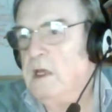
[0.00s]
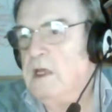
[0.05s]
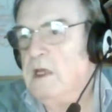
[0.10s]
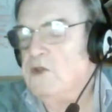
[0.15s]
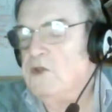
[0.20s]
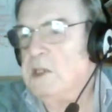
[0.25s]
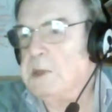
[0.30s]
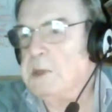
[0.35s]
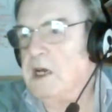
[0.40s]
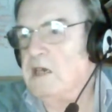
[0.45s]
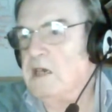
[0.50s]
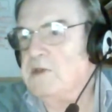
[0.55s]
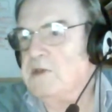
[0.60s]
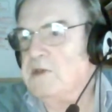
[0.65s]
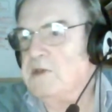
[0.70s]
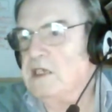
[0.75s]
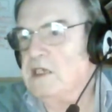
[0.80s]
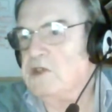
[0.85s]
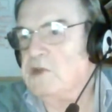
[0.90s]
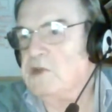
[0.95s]
25
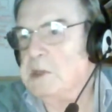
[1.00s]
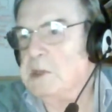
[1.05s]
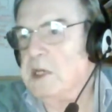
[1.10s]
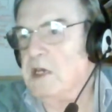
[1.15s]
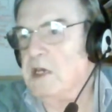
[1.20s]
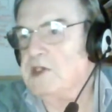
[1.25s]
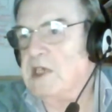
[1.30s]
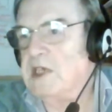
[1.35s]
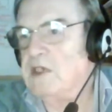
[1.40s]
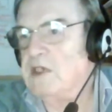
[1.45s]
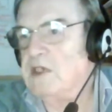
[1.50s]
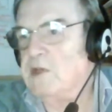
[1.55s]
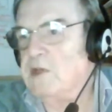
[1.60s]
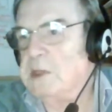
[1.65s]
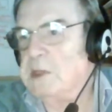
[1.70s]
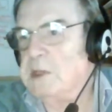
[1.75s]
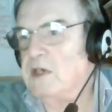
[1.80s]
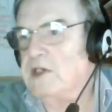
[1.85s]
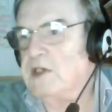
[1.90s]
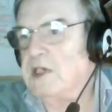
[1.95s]
cents, 25 cents,
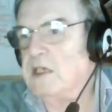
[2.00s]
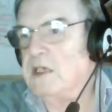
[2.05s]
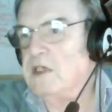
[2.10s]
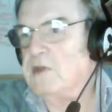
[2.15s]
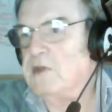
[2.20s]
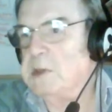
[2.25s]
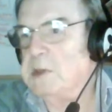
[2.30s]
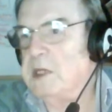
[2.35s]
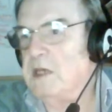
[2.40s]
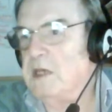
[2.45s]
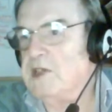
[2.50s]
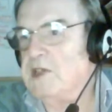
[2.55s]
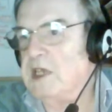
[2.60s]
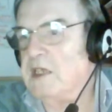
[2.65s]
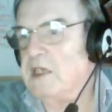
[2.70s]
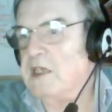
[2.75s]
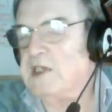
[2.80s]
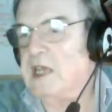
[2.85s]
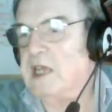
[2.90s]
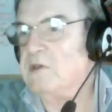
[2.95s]
25 cents, 25
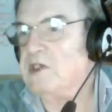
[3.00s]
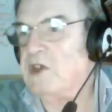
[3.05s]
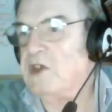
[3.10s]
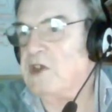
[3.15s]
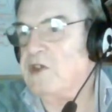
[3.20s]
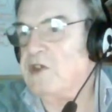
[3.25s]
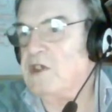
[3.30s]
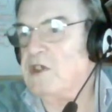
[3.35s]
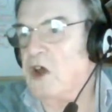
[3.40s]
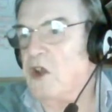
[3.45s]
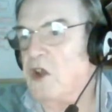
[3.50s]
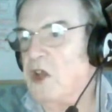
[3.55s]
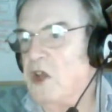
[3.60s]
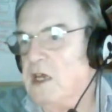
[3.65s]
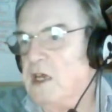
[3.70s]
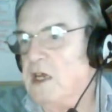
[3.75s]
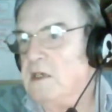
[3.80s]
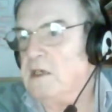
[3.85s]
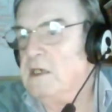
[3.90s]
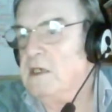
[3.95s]
cents. Now it's on $1.
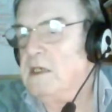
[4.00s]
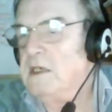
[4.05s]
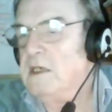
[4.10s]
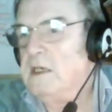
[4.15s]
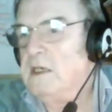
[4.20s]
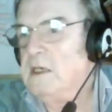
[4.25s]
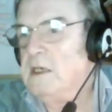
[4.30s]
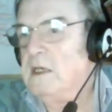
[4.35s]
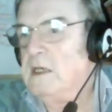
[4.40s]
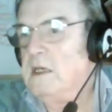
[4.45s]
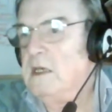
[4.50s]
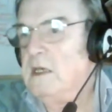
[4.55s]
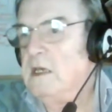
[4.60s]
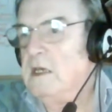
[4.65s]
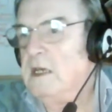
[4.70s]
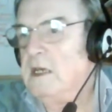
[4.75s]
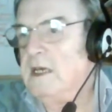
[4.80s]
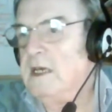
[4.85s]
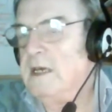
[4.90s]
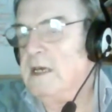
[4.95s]

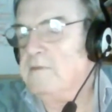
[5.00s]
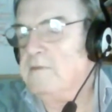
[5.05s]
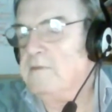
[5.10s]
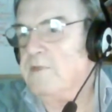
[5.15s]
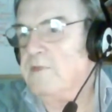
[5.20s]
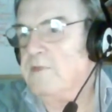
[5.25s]
And